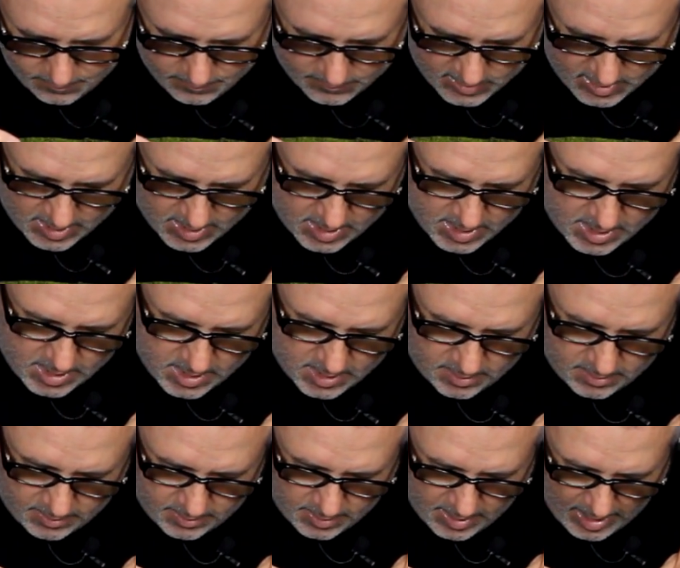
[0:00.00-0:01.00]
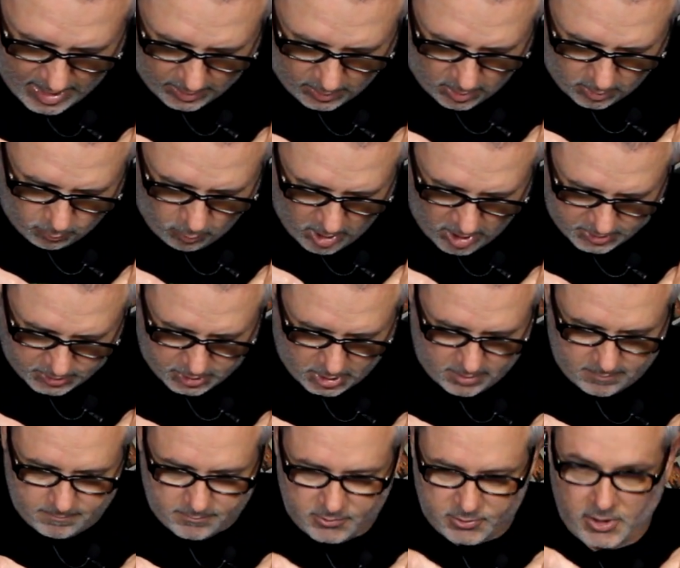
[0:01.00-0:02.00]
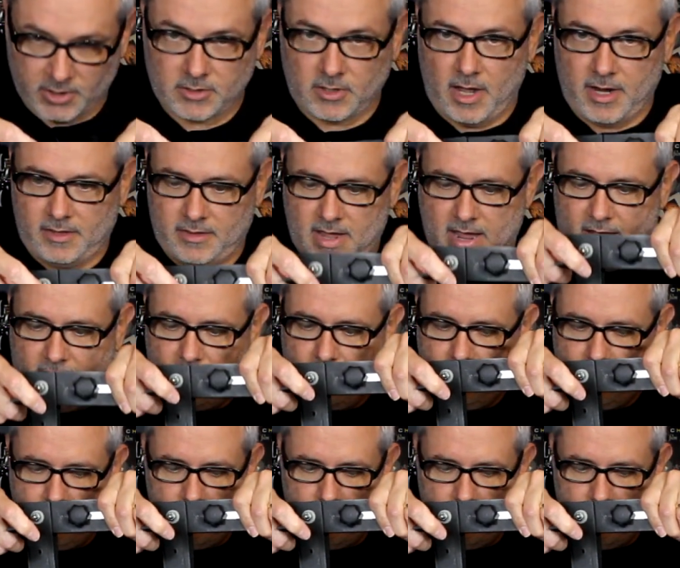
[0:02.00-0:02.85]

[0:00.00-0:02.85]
the nylon washer, just like that.